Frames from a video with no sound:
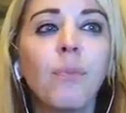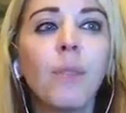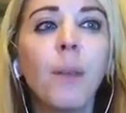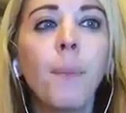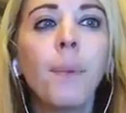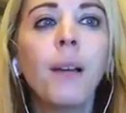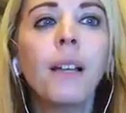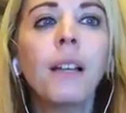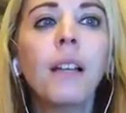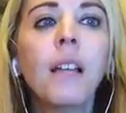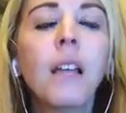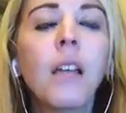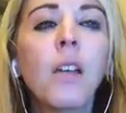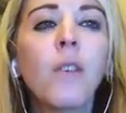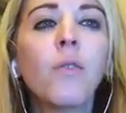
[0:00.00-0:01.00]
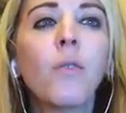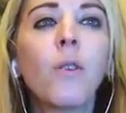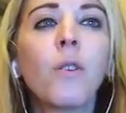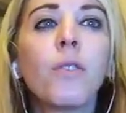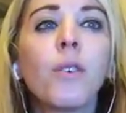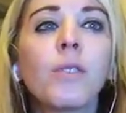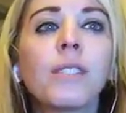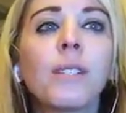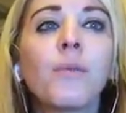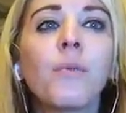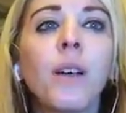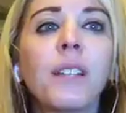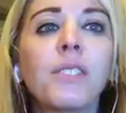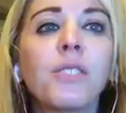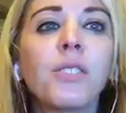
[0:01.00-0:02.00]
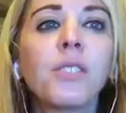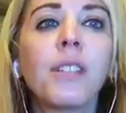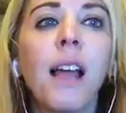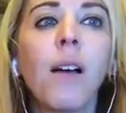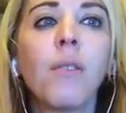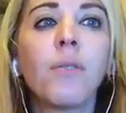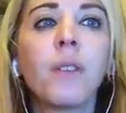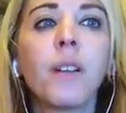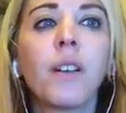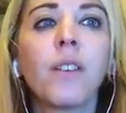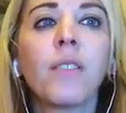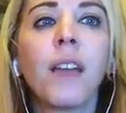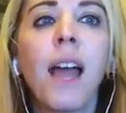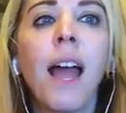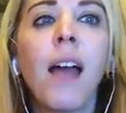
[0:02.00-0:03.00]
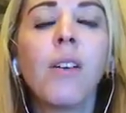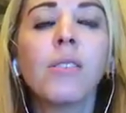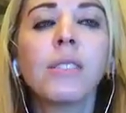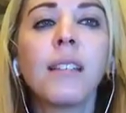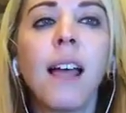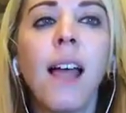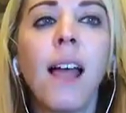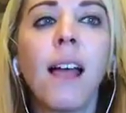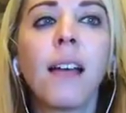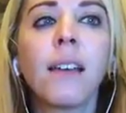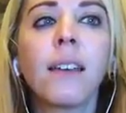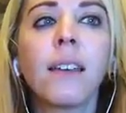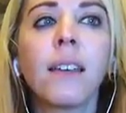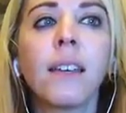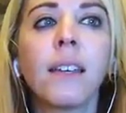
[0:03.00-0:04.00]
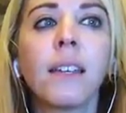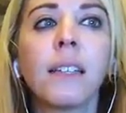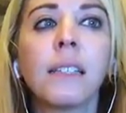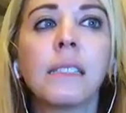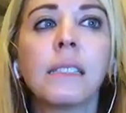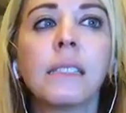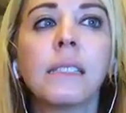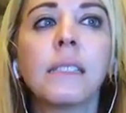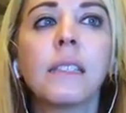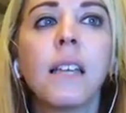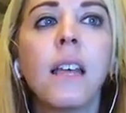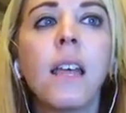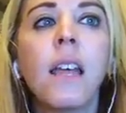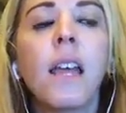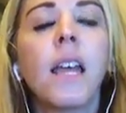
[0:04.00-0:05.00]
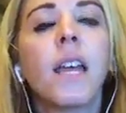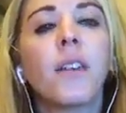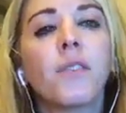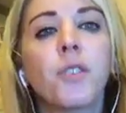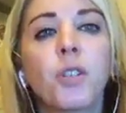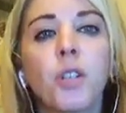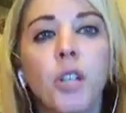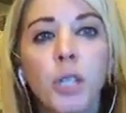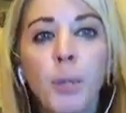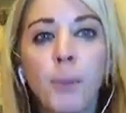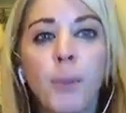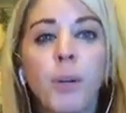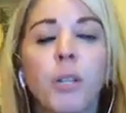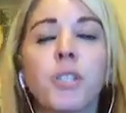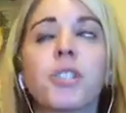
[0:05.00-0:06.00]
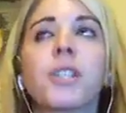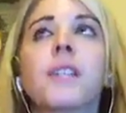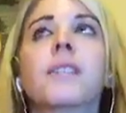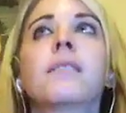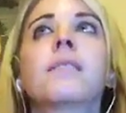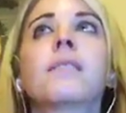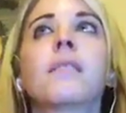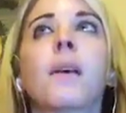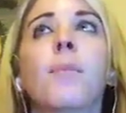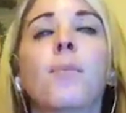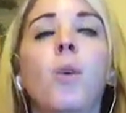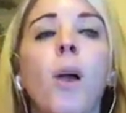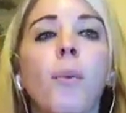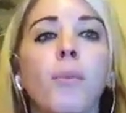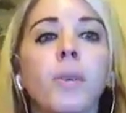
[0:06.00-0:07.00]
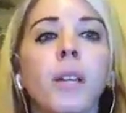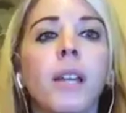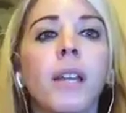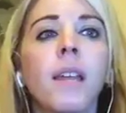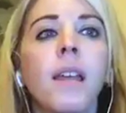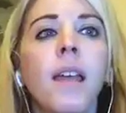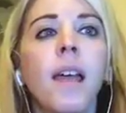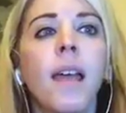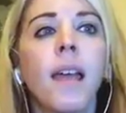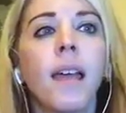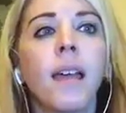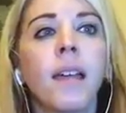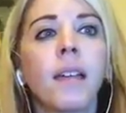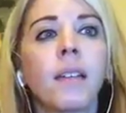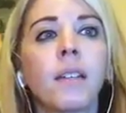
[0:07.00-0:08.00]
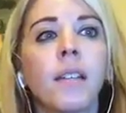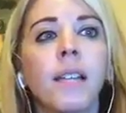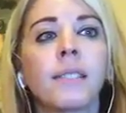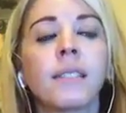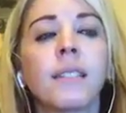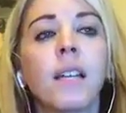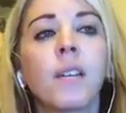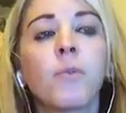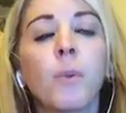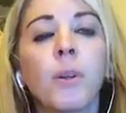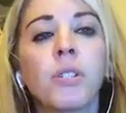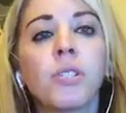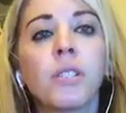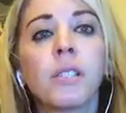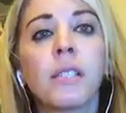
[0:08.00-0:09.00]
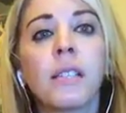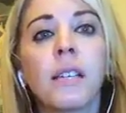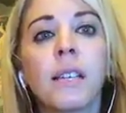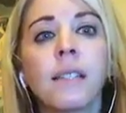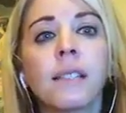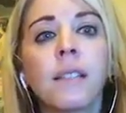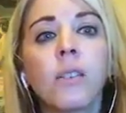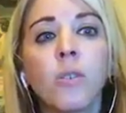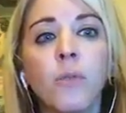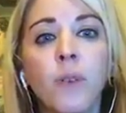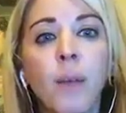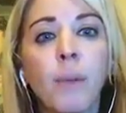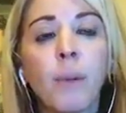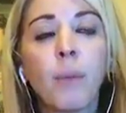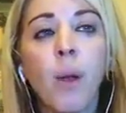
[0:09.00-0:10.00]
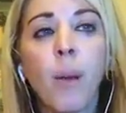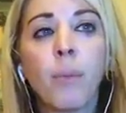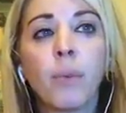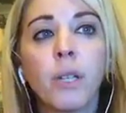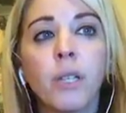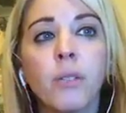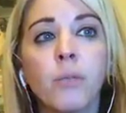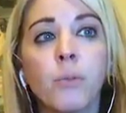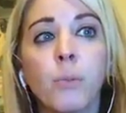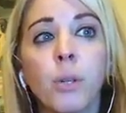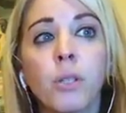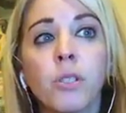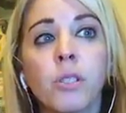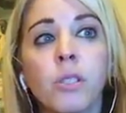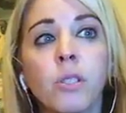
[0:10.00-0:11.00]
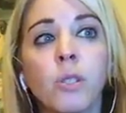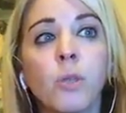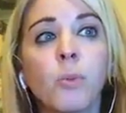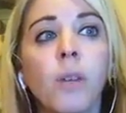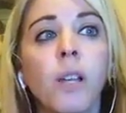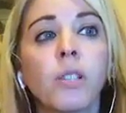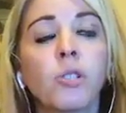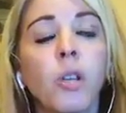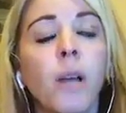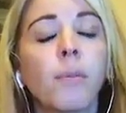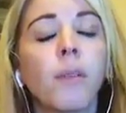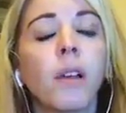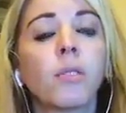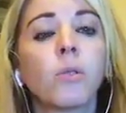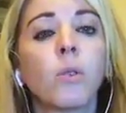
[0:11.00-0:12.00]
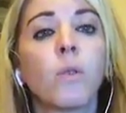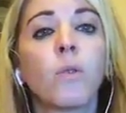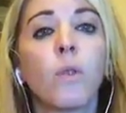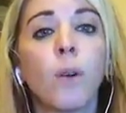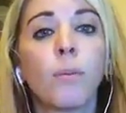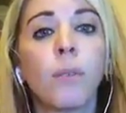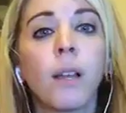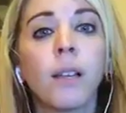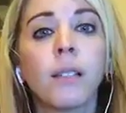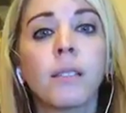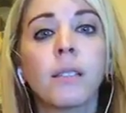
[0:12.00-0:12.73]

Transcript: But for those investors out there, the house hack is if you're going to purchase a property and instead of purchasing a single-family property, you purchase a duplex, triplex, or fourplex,